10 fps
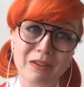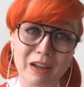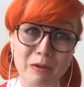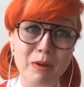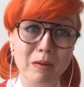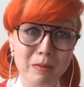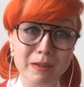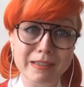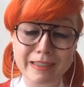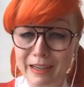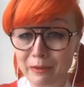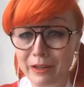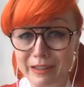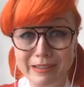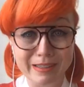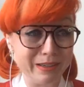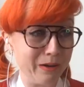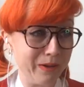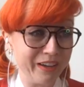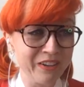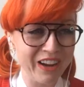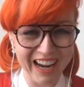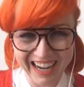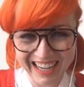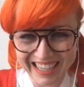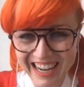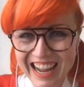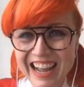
Okay, you're probably seeing where this is going, right?